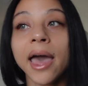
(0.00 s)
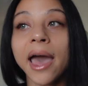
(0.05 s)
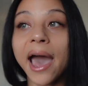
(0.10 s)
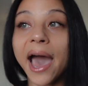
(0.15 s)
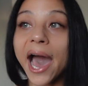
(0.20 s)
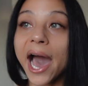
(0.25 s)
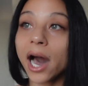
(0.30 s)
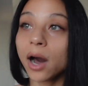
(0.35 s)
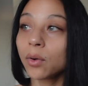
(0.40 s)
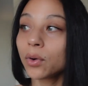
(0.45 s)

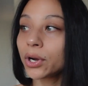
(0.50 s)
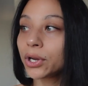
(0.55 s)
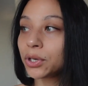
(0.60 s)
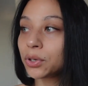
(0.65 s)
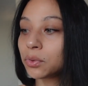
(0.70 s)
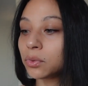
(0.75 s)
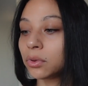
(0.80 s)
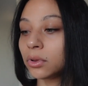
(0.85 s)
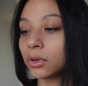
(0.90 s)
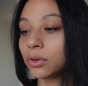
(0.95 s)
How are
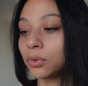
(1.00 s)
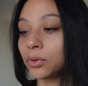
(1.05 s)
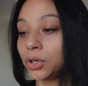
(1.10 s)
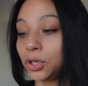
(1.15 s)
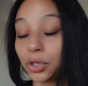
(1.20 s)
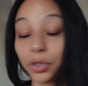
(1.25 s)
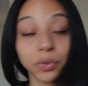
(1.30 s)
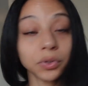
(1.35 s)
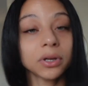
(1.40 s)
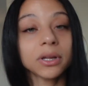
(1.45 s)
you
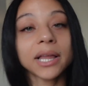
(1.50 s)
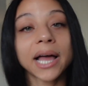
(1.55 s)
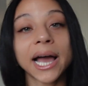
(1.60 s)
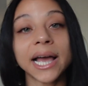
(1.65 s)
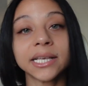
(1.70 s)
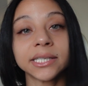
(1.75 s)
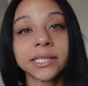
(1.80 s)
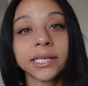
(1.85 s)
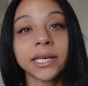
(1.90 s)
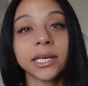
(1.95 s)

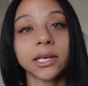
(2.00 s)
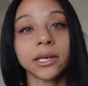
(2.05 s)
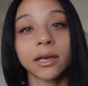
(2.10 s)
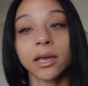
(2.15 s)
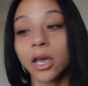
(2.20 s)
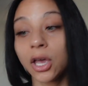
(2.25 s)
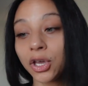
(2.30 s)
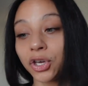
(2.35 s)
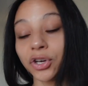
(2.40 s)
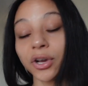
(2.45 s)
utilizing
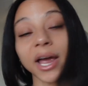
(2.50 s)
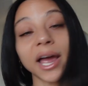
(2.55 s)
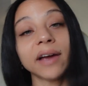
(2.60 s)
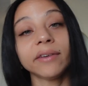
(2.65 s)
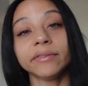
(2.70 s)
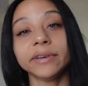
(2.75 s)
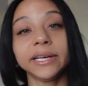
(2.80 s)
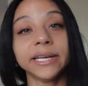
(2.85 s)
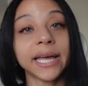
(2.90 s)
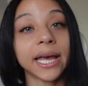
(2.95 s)
your
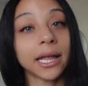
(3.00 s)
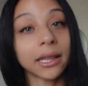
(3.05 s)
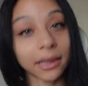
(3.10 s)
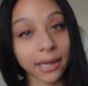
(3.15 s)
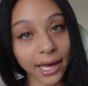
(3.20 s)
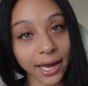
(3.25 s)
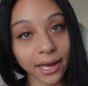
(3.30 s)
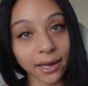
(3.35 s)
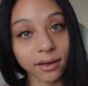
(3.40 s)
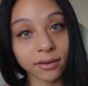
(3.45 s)
everyday
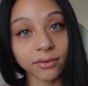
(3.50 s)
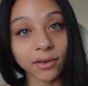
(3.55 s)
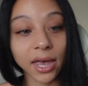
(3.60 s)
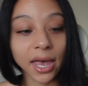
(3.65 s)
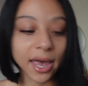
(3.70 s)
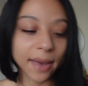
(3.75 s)
life?